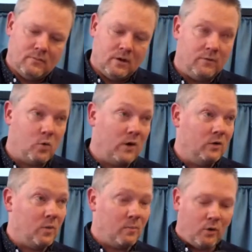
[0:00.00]
And if you end
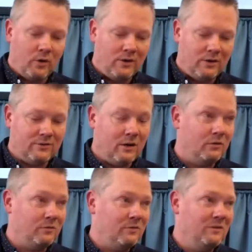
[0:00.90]
up appointing
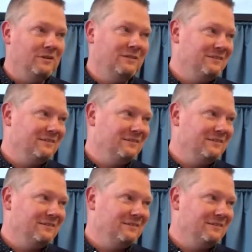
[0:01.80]
yourself,